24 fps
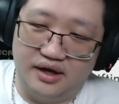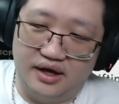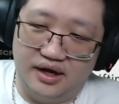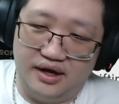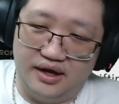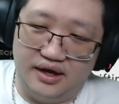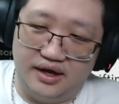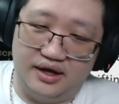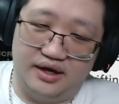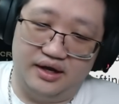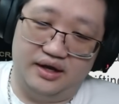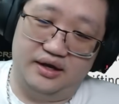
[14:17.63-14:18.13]

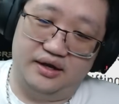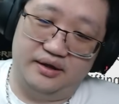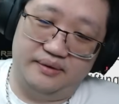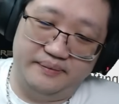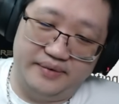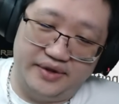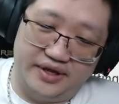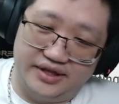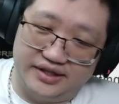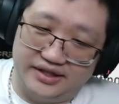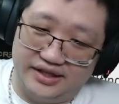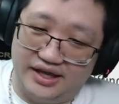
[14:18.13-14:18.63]
Ah oh,
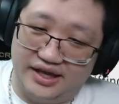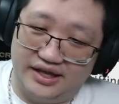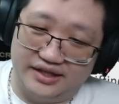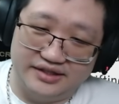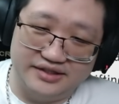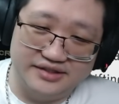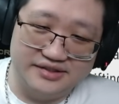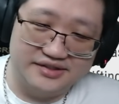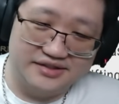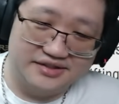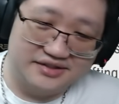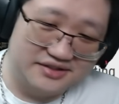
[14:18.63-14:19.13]
man, yeah,
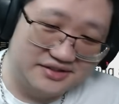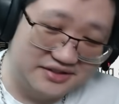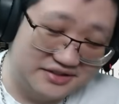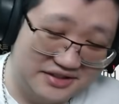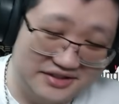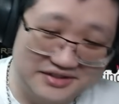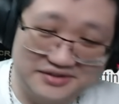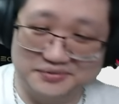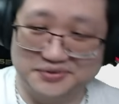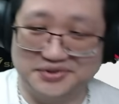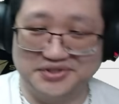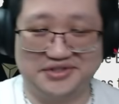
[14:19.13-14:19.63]
this is
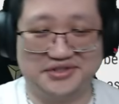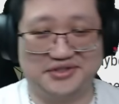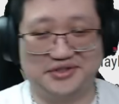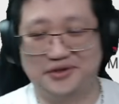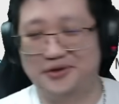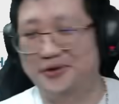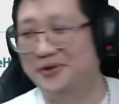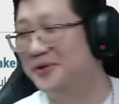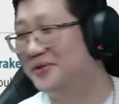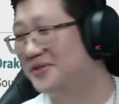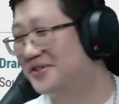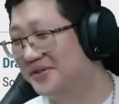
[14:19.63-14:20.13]
this was
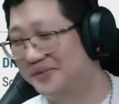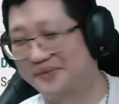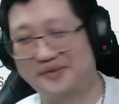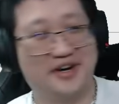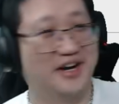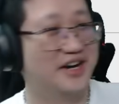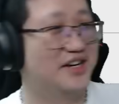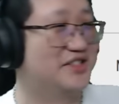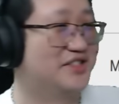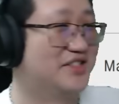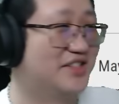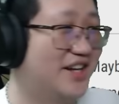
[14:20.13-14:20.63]
so
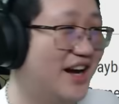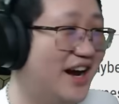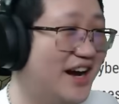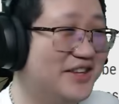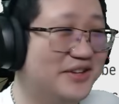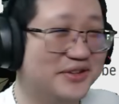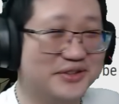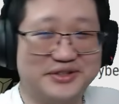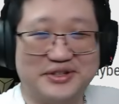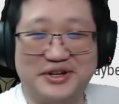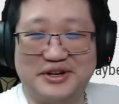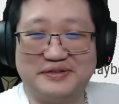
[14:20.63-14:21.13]
surprising. I
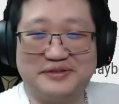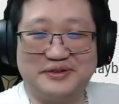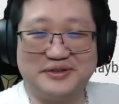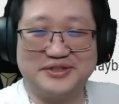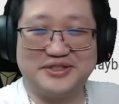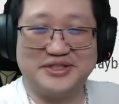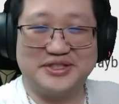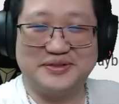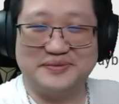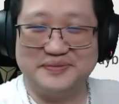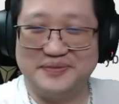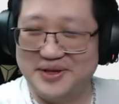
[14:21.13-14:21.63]
don't know if it was
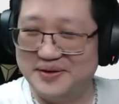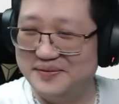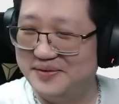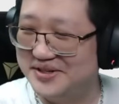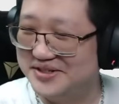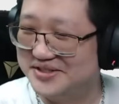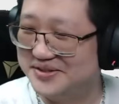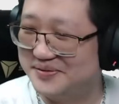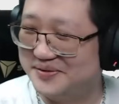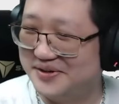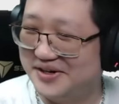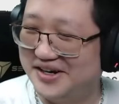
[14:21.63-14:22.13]
just me being
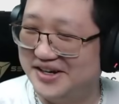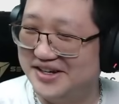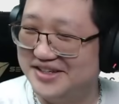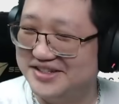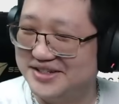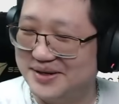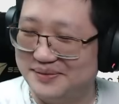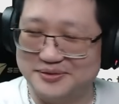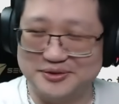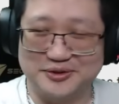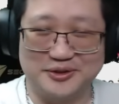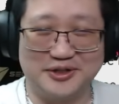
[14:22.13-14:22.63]
surprised.
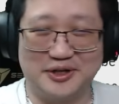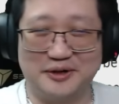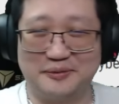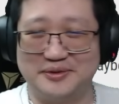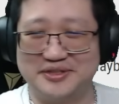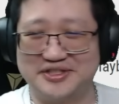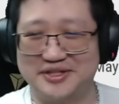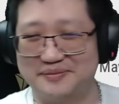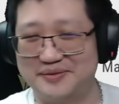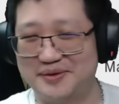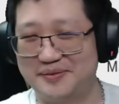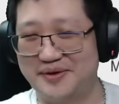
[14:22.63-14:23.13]
I'm sure there'll be
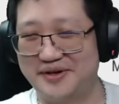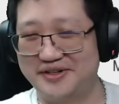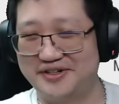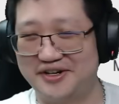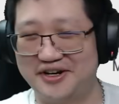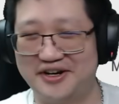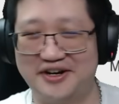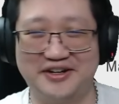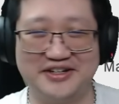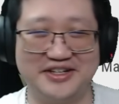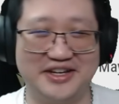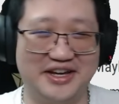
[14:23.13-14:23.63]
some people out there.
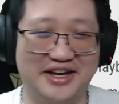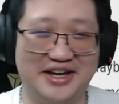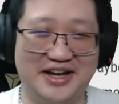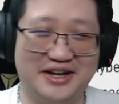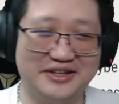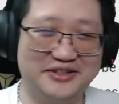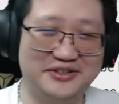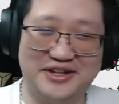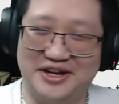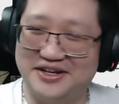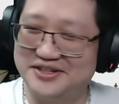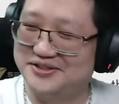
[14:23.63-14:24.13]
Oh yeah,
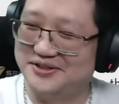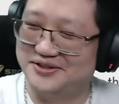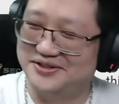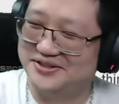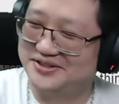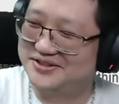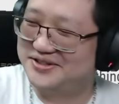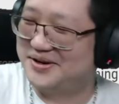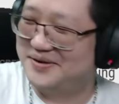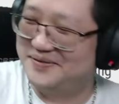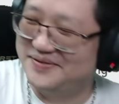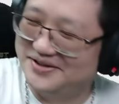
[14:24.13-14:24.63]
I, I saw this
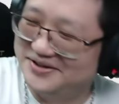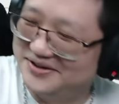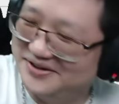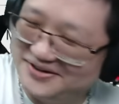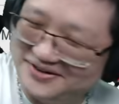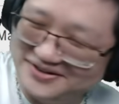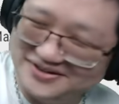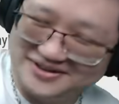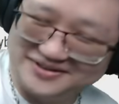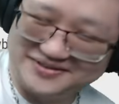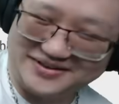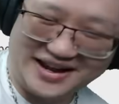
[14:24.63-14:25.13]
coming all
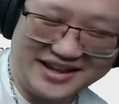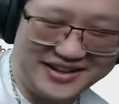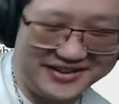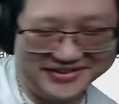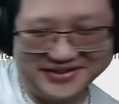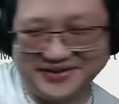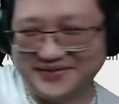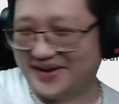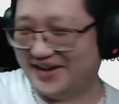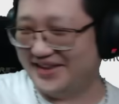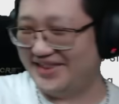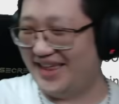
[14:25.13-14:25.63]
along. I don't know
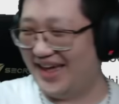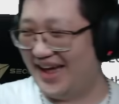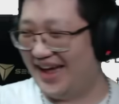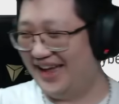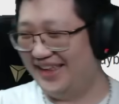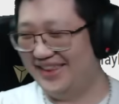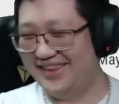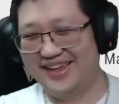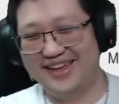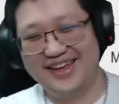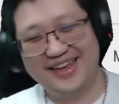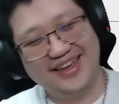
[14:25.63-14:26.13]
about
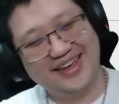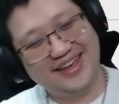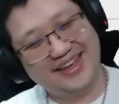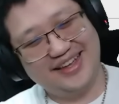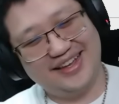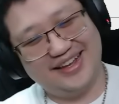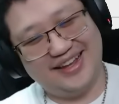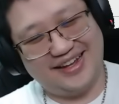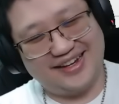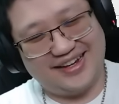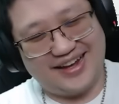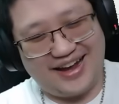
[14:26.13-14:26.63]
that.
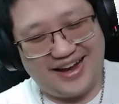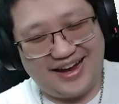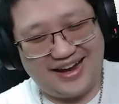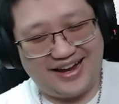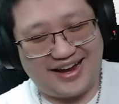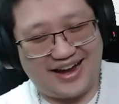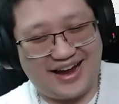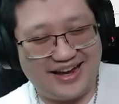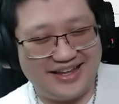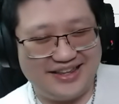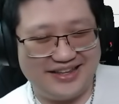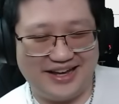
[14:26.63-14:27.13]
Like I
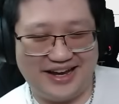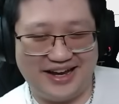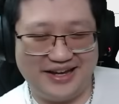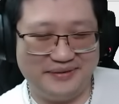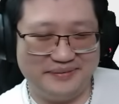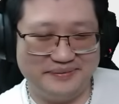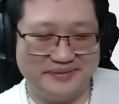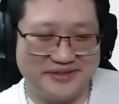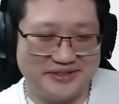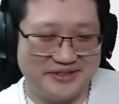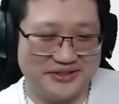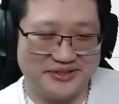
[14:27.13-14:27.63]
I, I
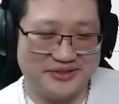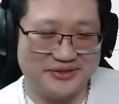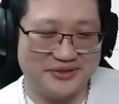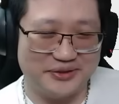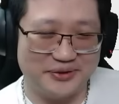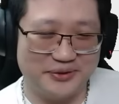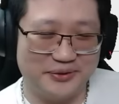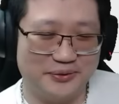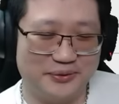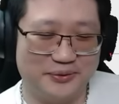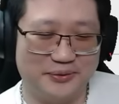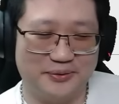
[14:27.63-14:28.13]
am just
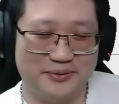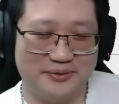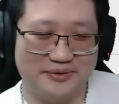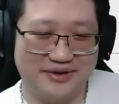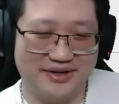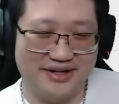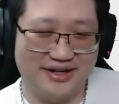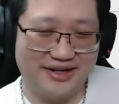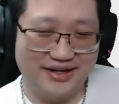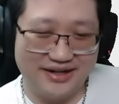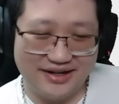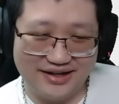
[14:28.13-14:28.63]
so
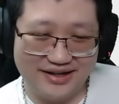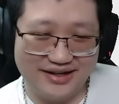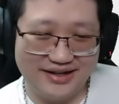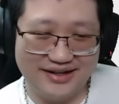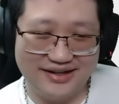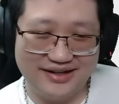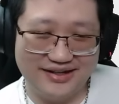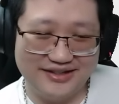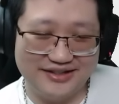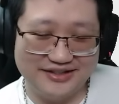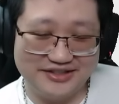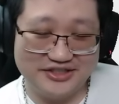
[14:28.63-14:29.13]

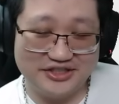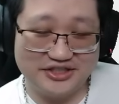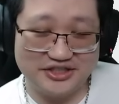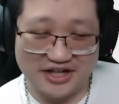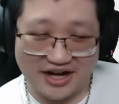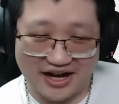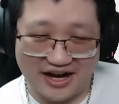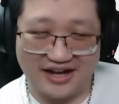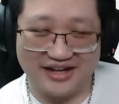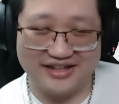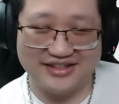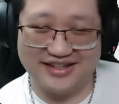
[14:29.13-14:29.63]

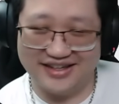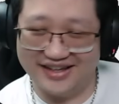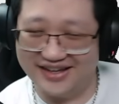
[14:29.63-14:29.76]
shocked